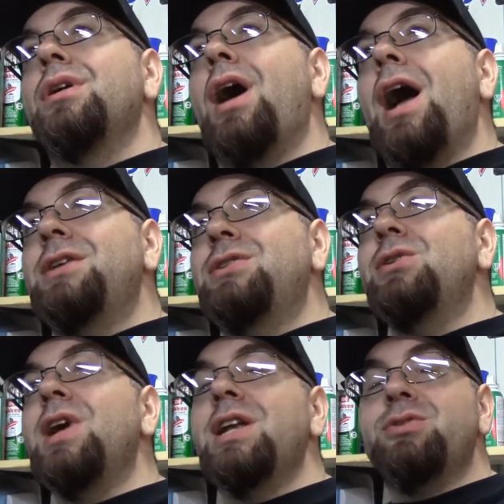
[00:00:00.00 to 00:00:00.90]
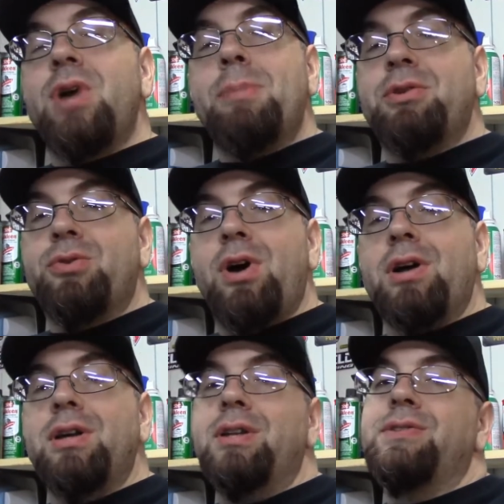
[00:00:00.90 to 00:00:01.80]
I still got to scrap the
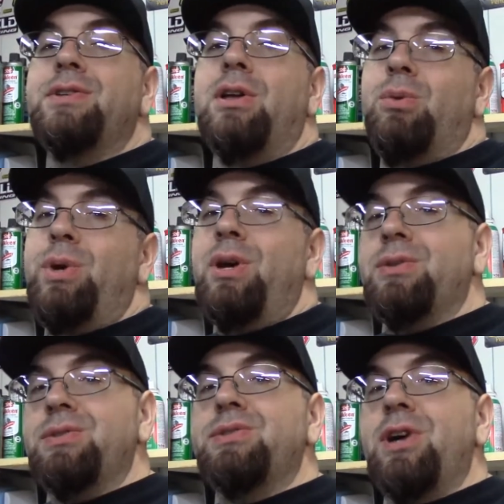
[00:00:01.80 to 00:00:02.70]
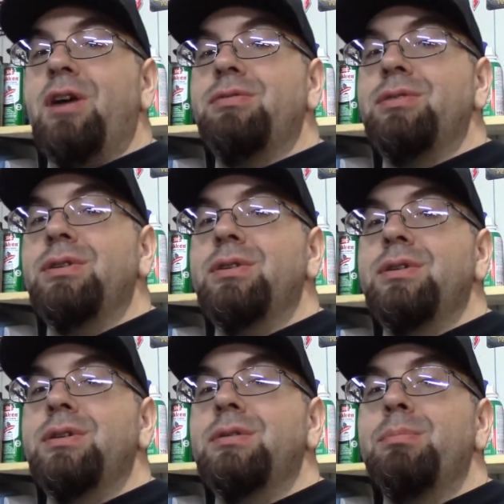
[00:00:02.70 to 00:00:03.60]
truck and sell the wheels and stuff,
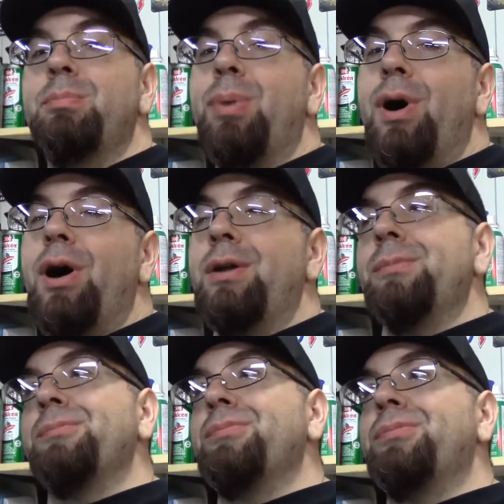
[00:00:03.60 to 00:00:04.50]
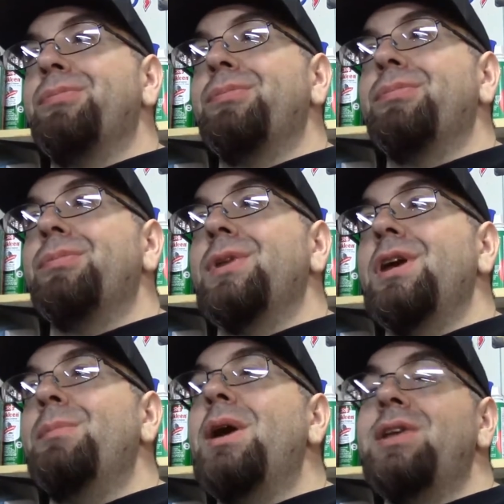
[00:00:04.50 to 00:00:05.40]
but
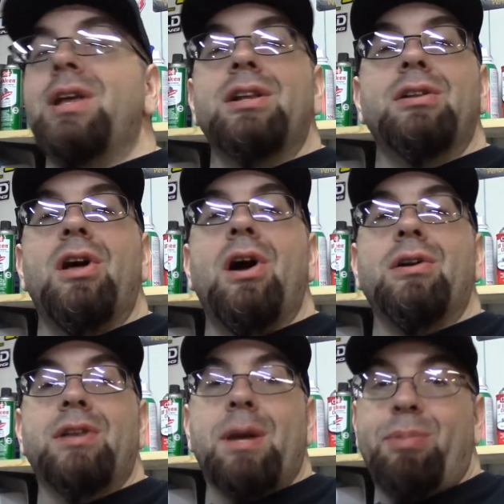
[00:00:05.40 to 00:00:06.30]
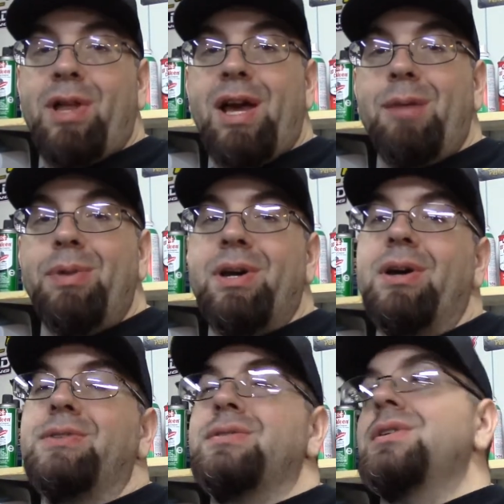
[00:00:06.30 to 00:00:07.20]
it might take a little longer than I planned
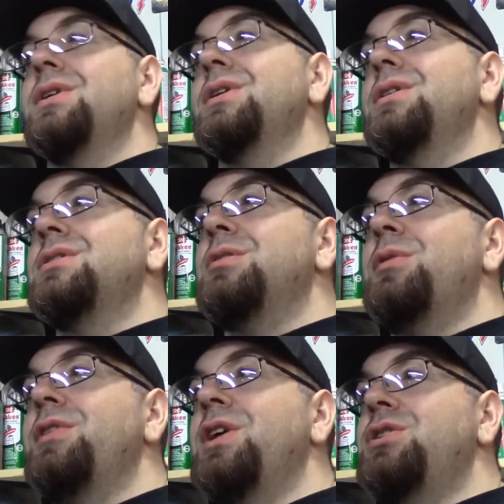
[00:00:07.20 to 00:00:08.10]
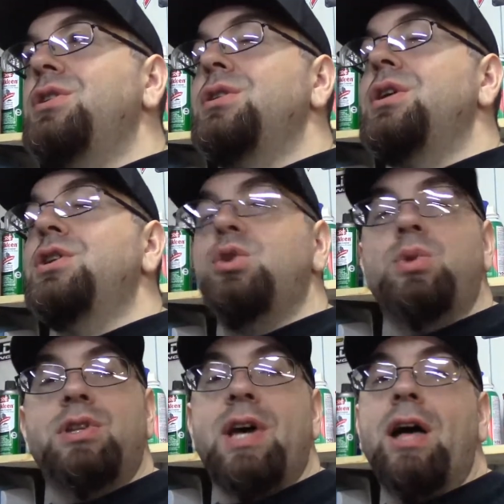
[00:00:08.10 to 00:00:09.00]
because there's a little bit of issue, issue with
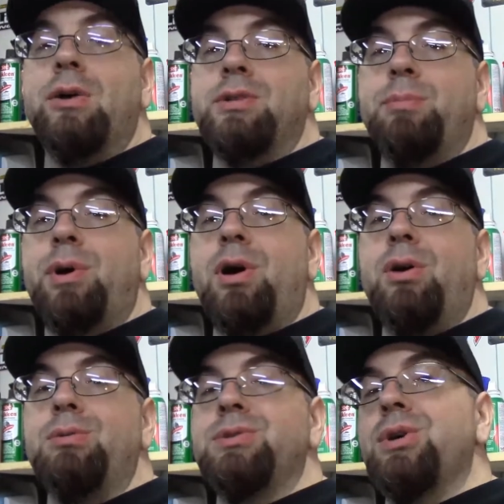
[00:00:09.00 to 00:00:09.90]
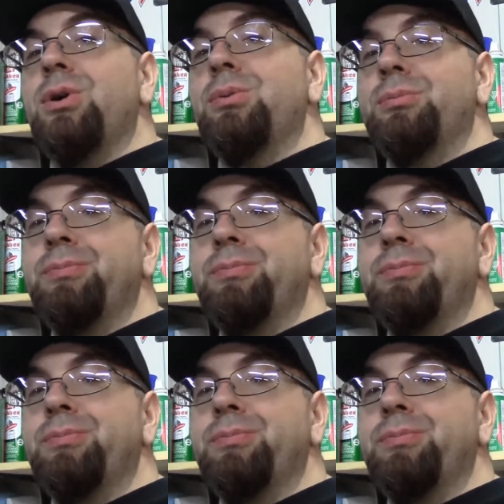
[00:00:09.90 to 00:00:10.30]
the dial I was going to borrow, so,